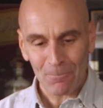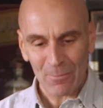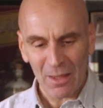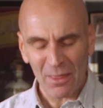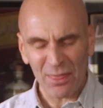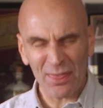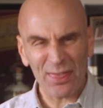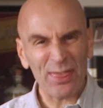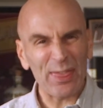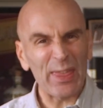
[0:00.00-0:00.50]

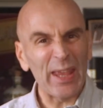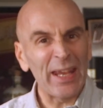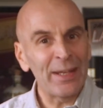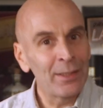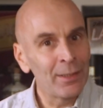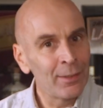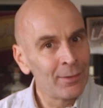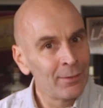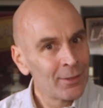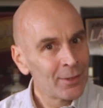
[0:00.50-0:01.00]

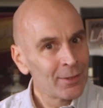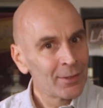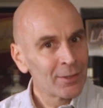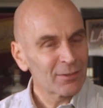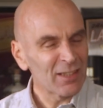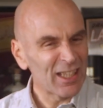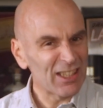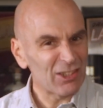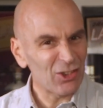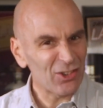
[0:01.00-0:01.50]
thin,
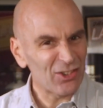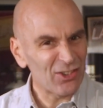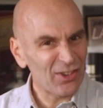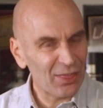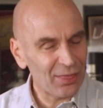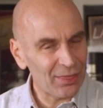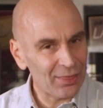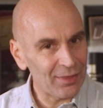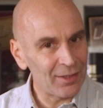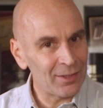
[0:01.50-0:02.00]
like just
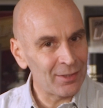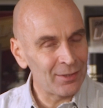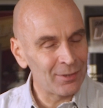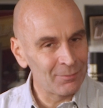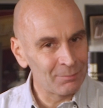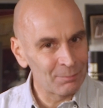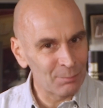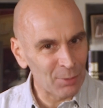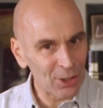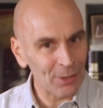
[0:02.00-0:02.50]

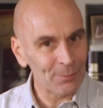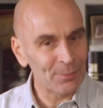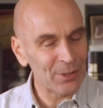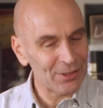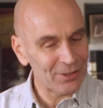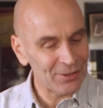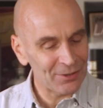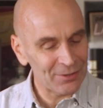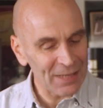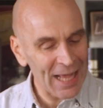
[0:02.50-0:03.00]
thin
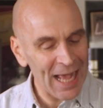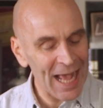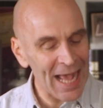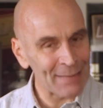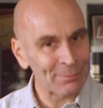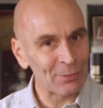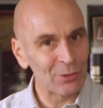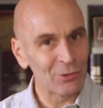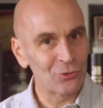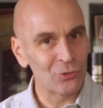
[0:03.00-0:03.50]
bourbon and
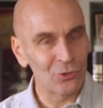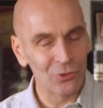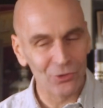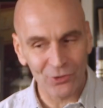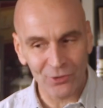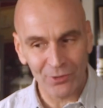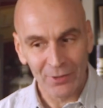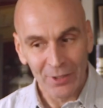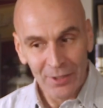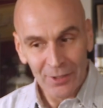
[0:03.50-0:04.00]
apple
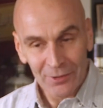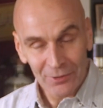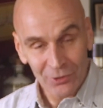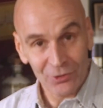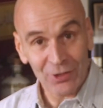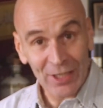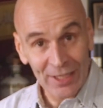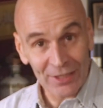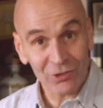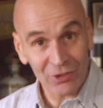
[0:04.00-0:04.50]
juice.
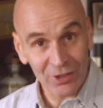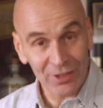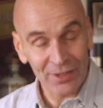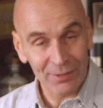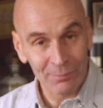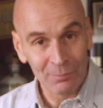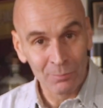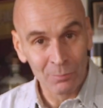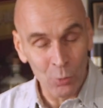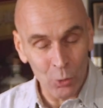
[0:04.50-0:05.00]
There's
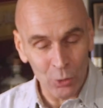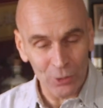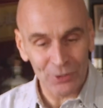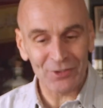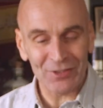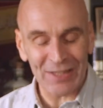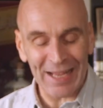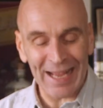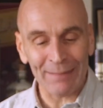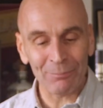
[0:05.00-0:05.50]
actually more
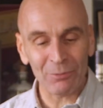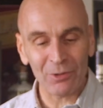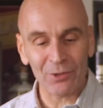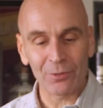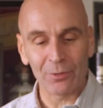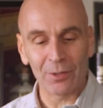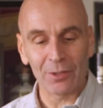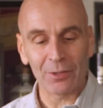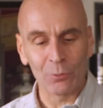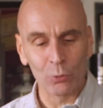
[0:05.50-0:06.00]
depth
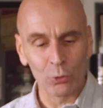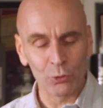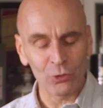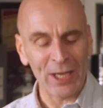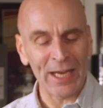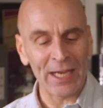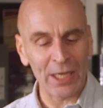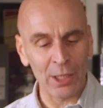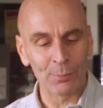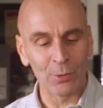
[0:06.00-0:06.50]
to it, those
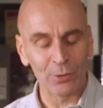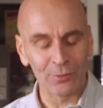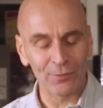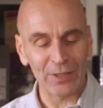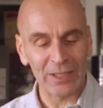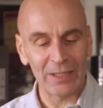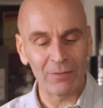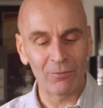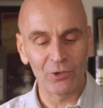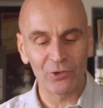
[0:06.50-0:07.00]
herbal
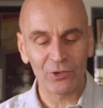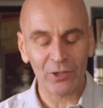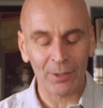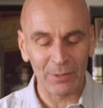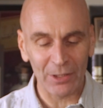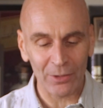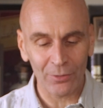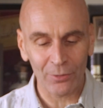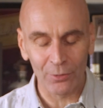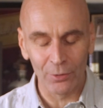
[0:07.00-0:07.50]
flavours
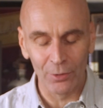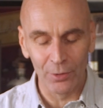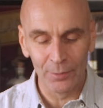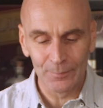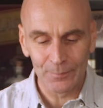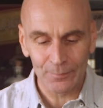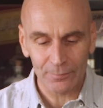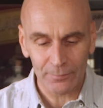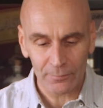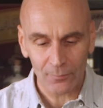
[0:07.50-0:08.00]
coming through.
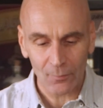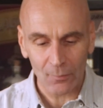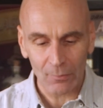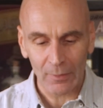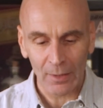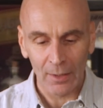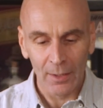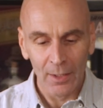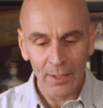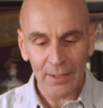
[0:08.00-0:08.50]

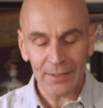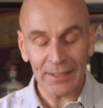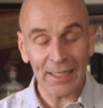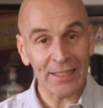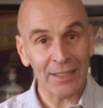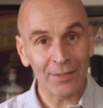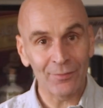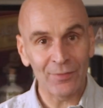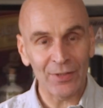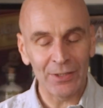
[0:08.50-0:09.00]
And
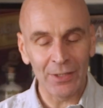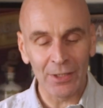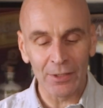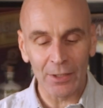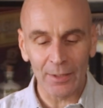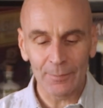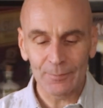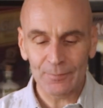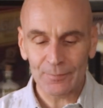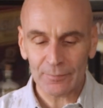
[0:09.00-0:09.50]
then the
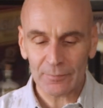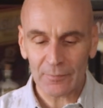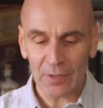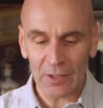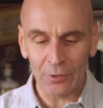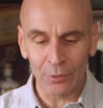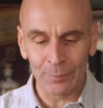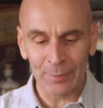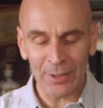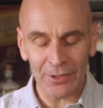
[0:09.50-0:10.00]
vanilla,
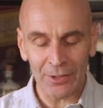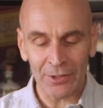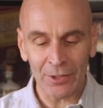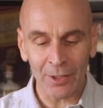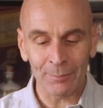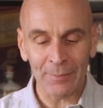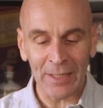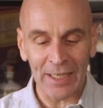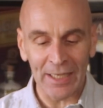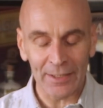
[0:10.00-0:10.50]
a little bit of the
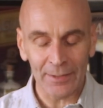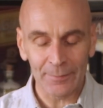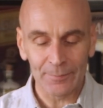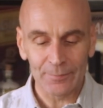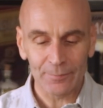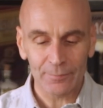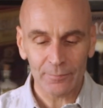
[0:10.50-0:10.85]
nutmeg.